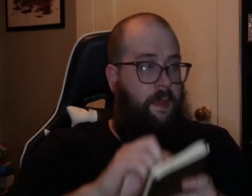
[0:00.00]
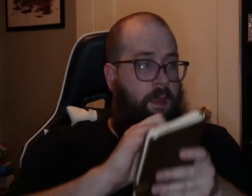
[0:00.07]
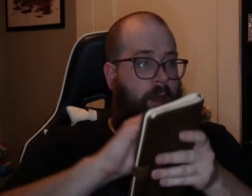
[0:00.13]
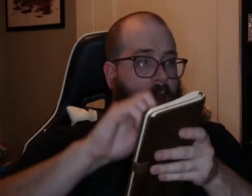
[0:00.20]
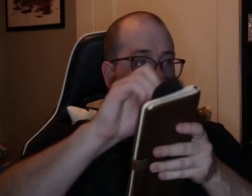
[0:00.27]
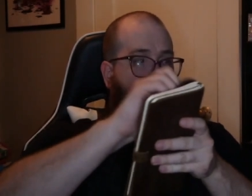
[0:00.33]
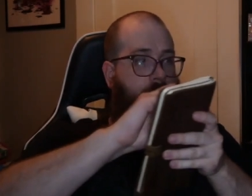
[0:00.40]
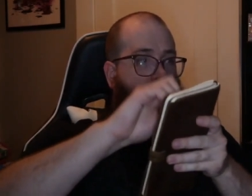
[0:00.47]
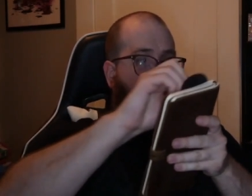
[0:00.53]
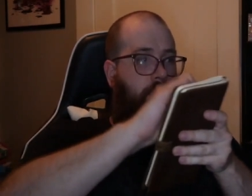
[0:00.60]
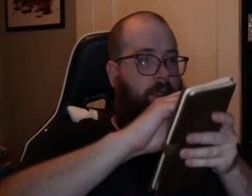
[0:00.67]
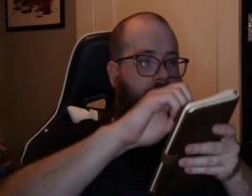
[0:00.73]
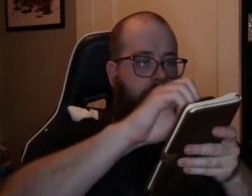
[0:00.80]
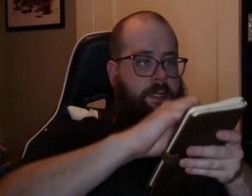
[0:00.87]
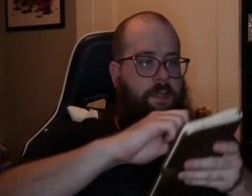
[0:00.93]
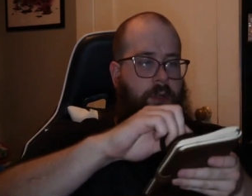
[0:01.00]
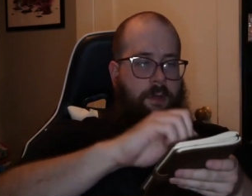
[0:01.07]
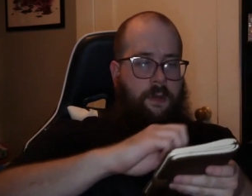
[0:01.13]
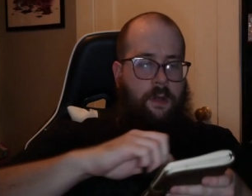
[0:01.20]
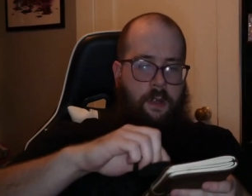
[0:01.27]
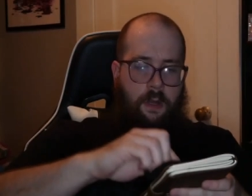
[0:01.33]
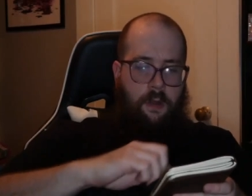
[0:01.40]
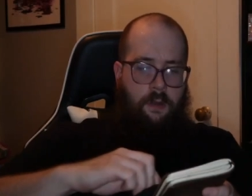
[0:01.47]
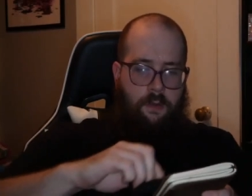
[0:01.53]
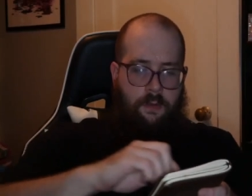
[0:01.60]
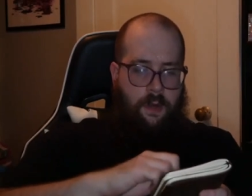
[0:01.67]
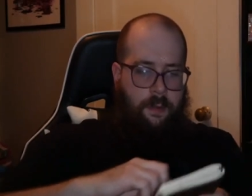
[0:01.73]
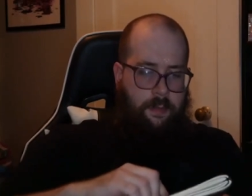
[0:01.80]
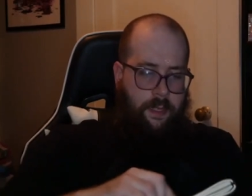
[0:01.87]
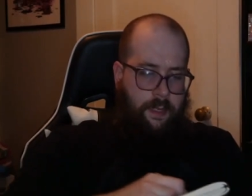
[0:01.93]
do a little
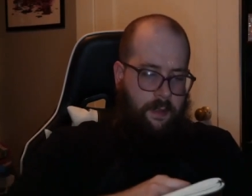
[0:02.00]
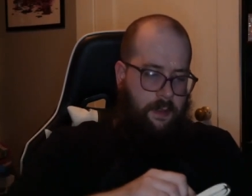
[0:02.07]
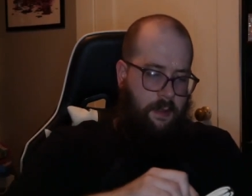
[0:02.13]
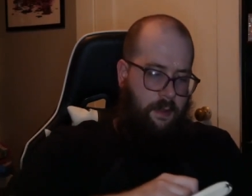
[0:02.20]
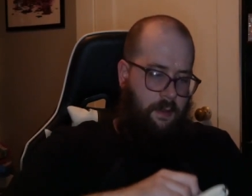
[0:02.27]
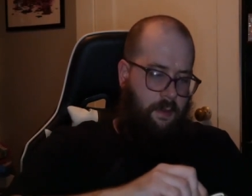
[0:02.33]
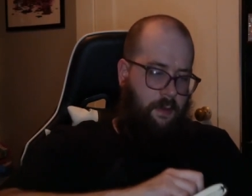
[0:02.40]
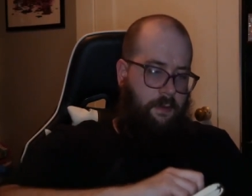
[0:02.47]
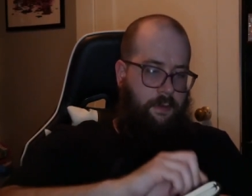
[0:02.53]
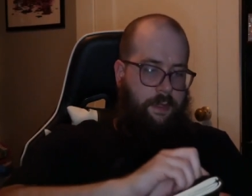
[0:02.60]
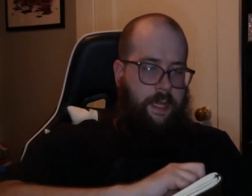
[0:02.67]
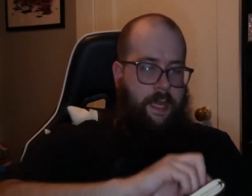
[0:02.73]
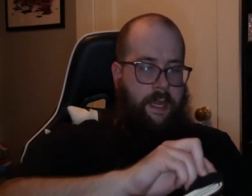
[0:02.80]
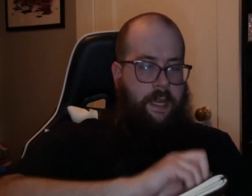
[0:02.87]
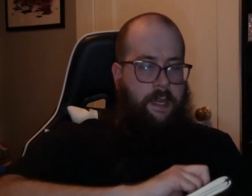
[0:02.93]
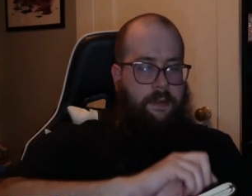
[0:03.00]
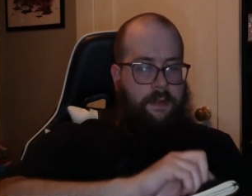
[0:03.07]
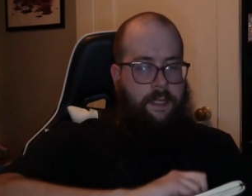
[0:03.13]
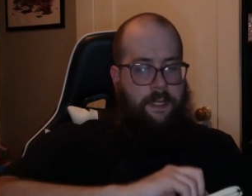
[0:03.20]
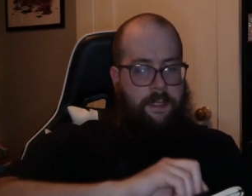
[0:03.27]
rubbing over that area.